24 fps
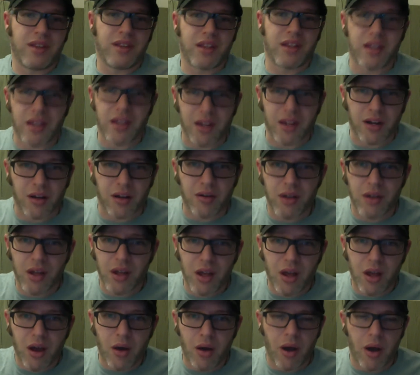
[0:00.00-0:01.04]
I'm
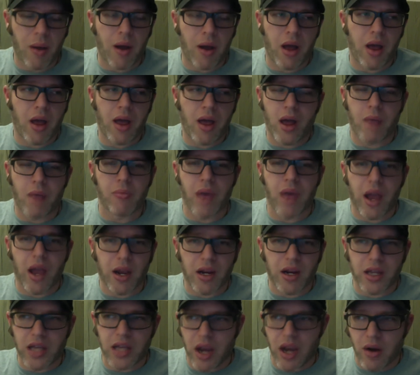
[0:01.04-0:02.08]
not
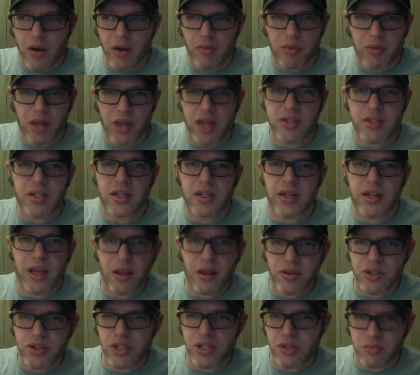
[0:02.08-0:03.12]
going to carry a plastic
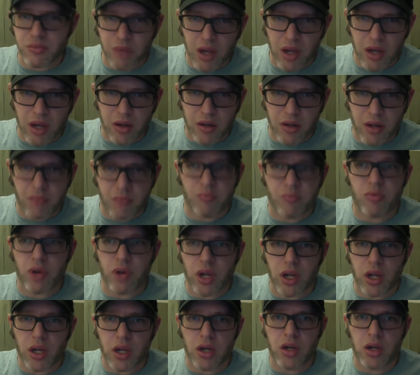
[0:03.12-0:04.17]
Nalgene bottle. I'm
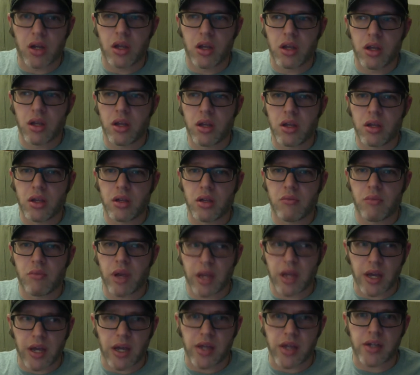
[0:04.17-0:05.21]
bringing my
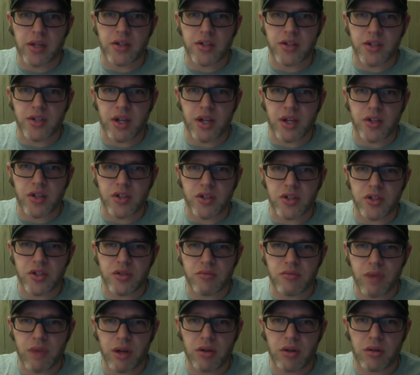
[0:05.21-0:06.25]
Gaia Designs
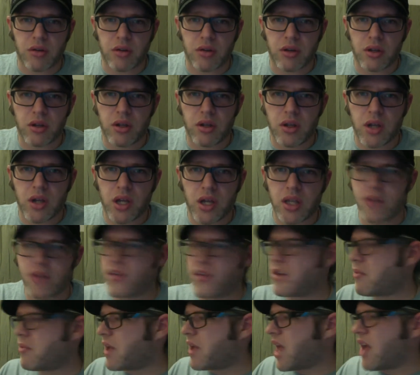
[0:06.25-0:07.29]
metal. Even
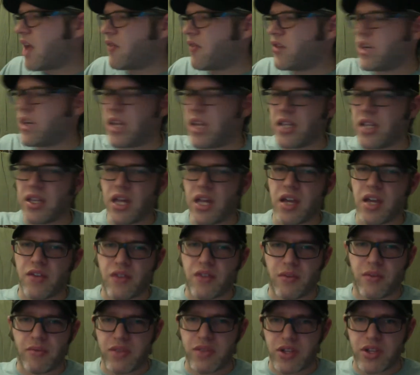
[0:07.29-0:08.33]
in my everyday life,
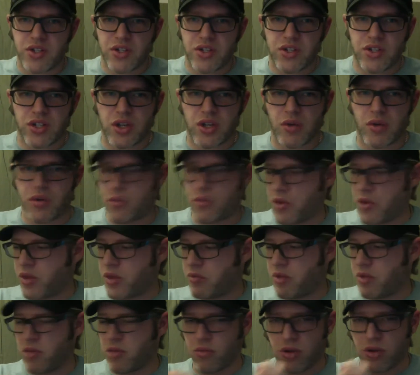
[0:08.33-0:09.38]
this isn't going with
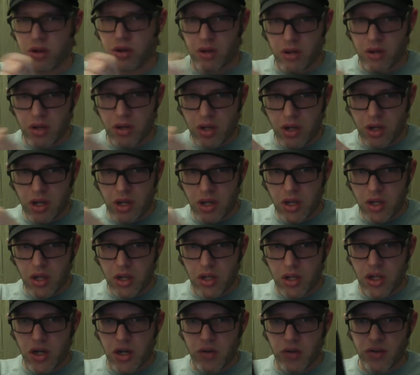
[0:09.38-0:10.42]
me, but
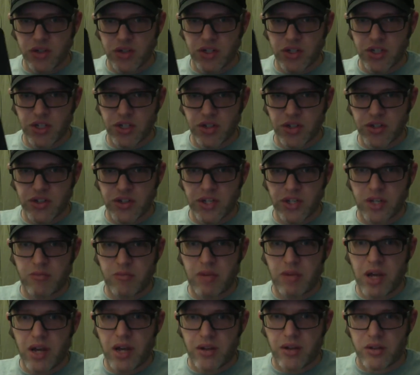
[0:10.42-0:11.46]
steel sig
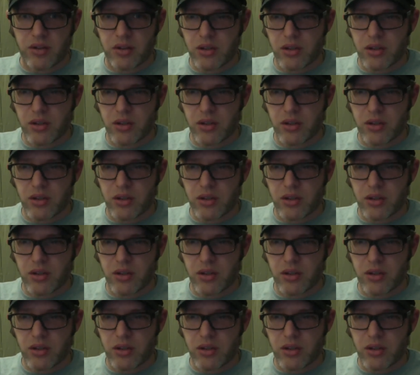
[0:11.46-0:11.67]
bottle.